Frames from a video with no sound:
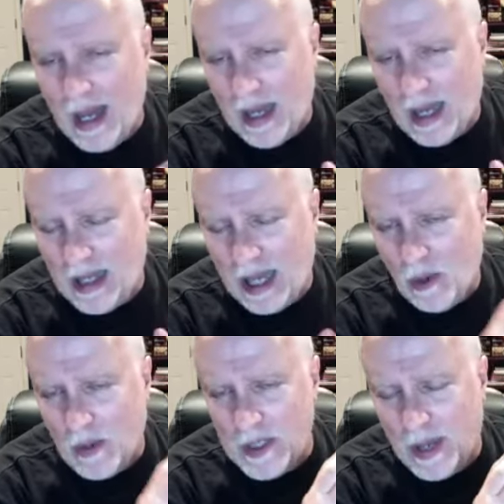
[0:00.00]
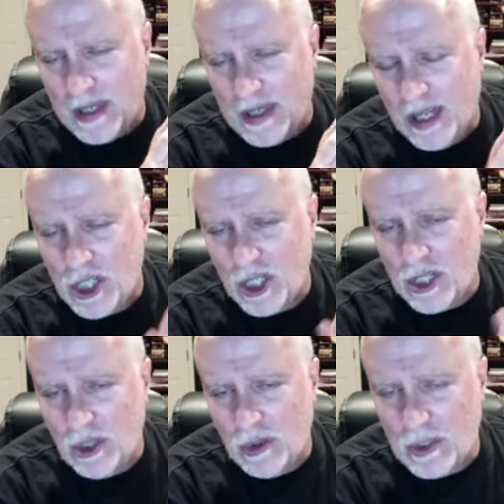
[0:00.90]
I, I, always pay attention
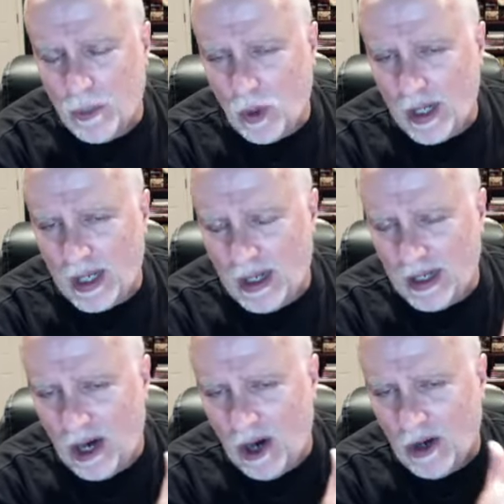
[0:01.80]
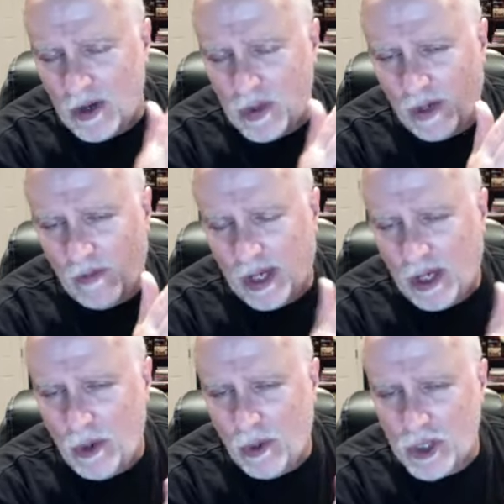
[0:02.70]
to supporting characters whenever I
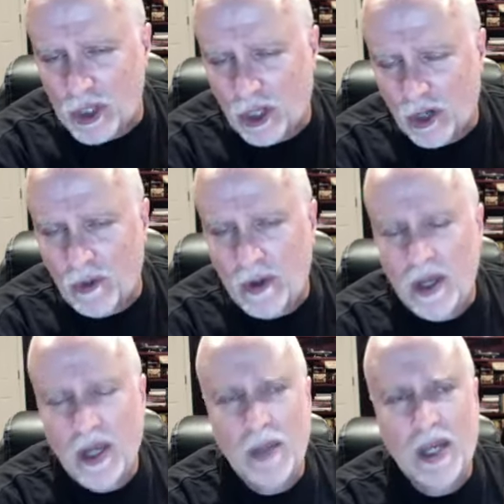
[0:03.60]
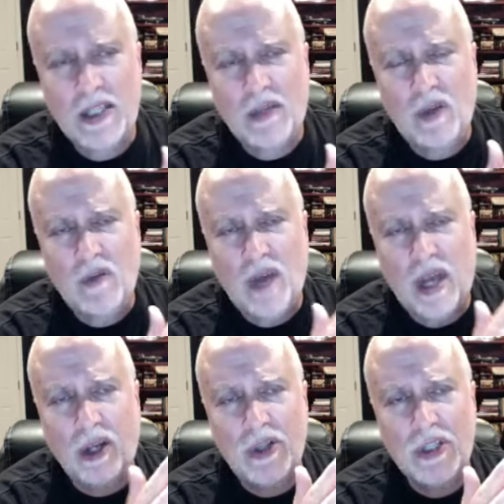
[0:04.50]
go to a show because if you've got a
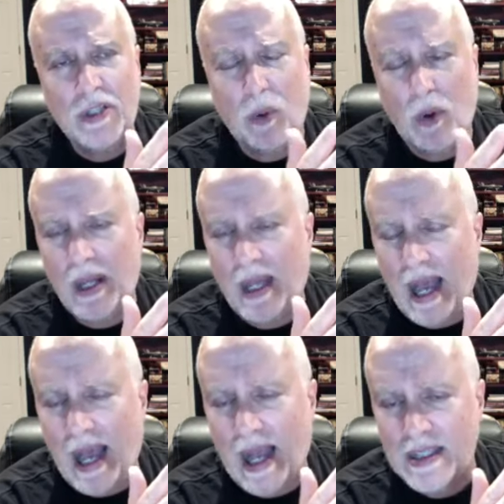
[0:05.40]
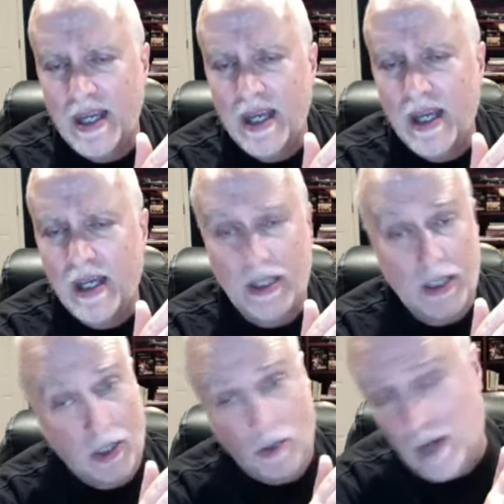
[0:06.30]
good supporting cast,
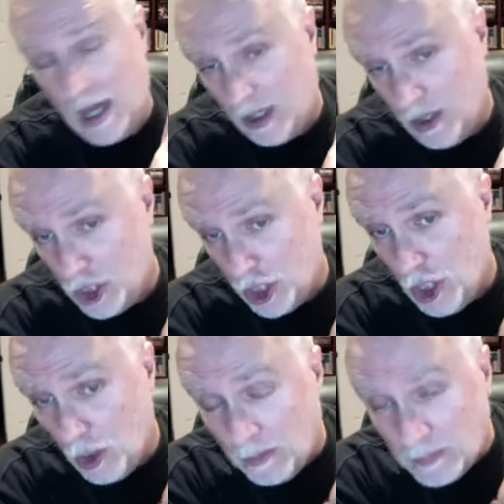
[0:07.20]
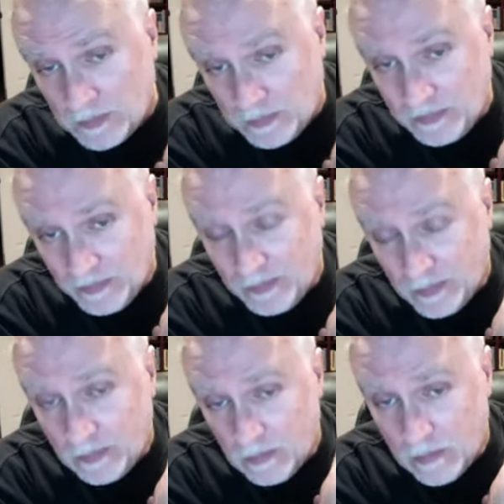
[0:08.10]
you've got a good show.
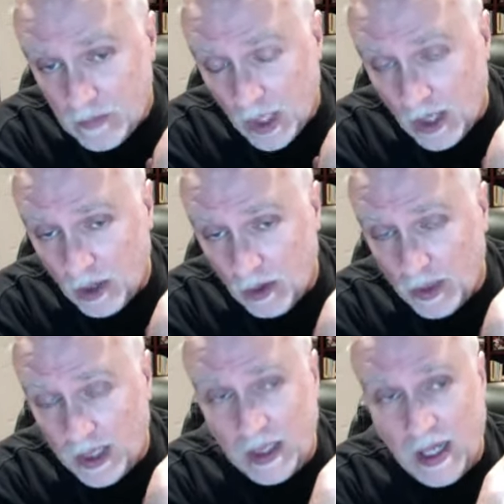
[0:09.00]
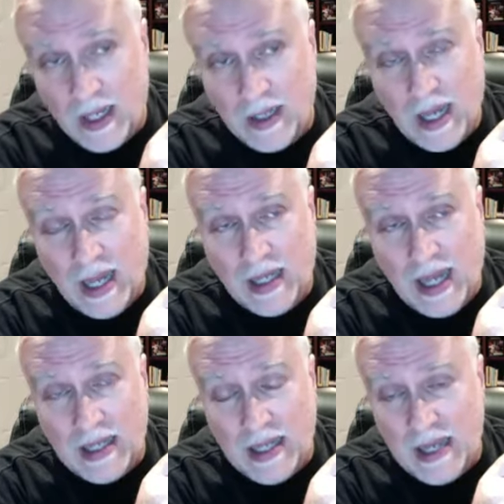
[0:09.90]
You know, with it, oh. and I,
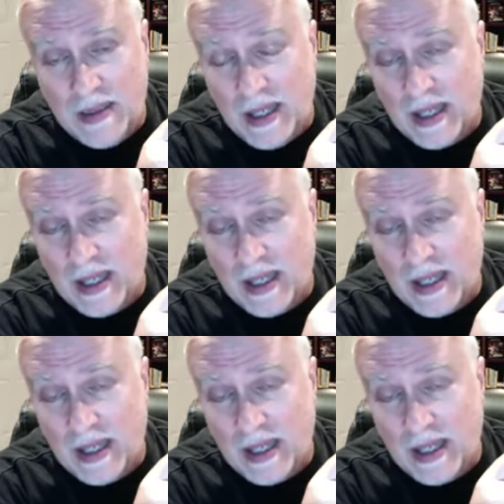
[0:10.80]
I, I think